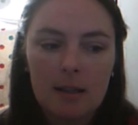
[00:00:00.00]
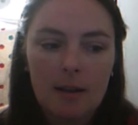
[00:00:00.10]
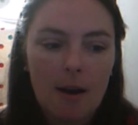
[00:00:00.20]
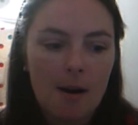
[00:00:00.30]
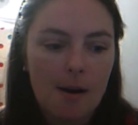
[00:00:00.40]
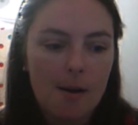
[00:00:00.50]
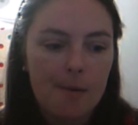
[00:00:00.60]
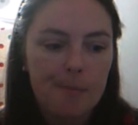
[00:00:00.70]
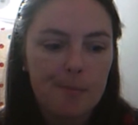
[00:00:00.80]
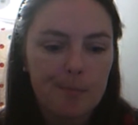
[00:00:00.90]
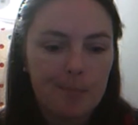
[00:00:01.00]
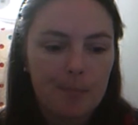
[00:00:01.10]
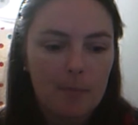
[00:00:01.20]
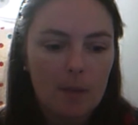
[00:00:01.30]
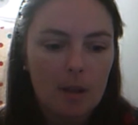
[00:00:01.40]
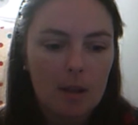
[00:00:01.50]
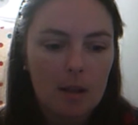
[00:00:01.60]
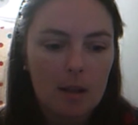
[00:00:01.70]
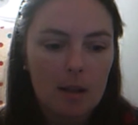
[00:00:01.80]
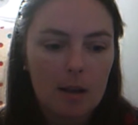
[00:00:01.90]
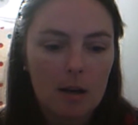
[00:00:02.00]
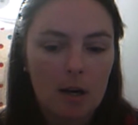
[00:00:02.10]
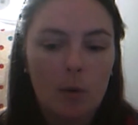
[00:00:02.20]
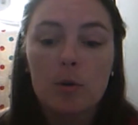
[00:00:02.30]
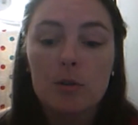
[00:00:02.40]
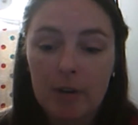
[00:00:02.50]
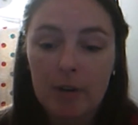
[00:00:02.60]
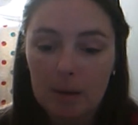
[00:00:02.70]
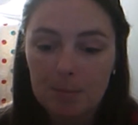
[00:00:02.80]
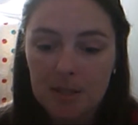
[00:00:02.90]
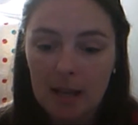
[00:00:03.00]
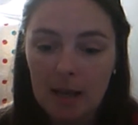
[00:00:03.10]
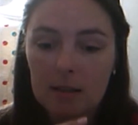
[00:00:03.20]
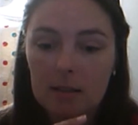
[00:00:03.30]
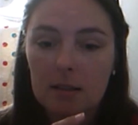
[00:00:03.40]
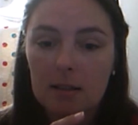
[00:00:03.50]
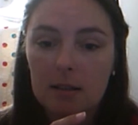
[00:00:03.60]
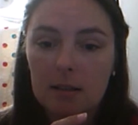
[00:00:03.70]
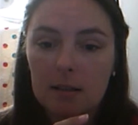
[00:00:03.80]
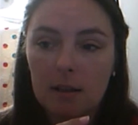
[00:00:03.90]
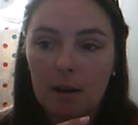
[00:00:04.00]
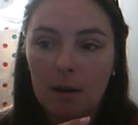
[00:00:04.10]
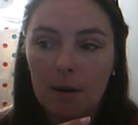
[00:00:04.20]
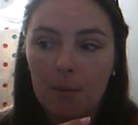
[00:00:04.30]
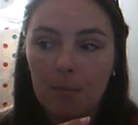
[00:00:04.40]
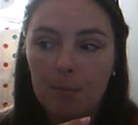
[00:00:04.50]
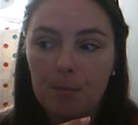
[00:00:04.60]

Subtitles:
and I was really upset. It